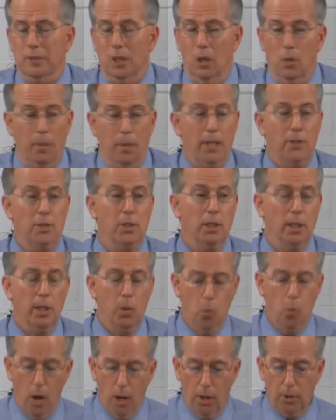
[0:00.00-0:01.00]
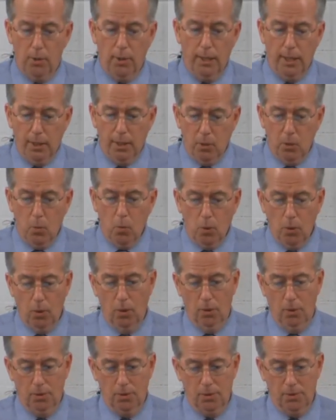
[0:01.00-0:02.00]
are basically wandering in the
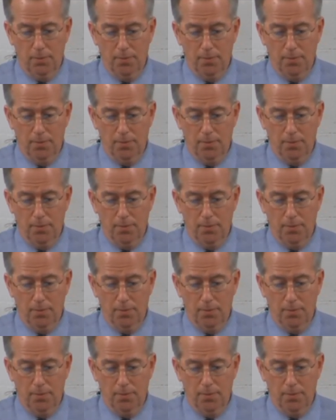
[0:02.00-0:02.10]
world.